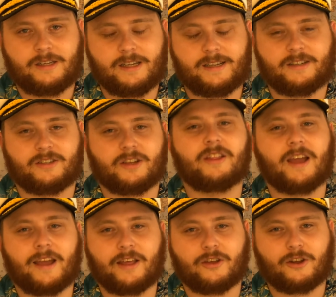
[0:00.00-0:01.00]
is
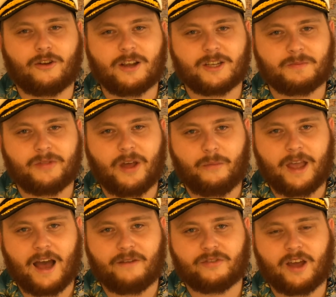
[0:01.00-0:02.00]
the crisp that we
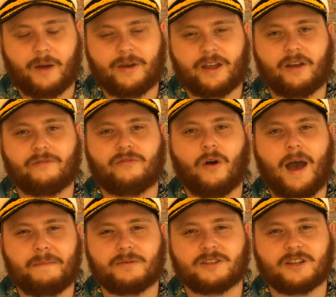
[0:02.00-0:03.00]
have coming for
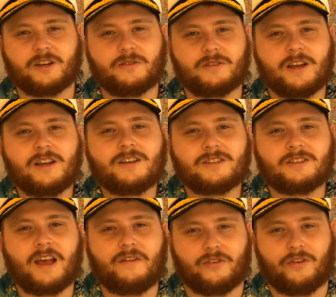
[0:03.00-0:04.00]
episode
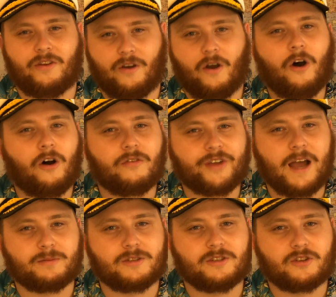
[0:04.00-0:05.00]
7 of
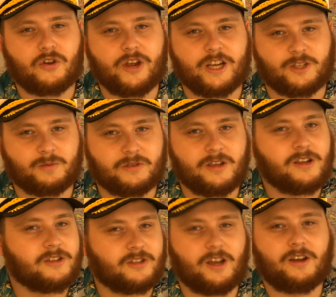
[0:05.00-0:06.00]
Captain's Crisps.
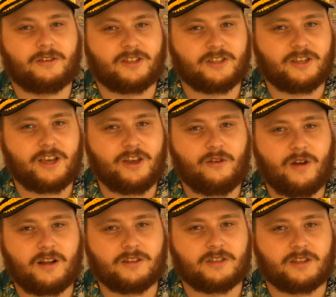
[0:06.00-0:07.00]
So to see your
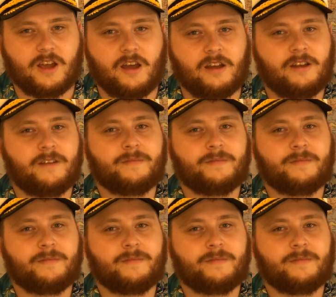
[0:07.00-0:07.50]
answer,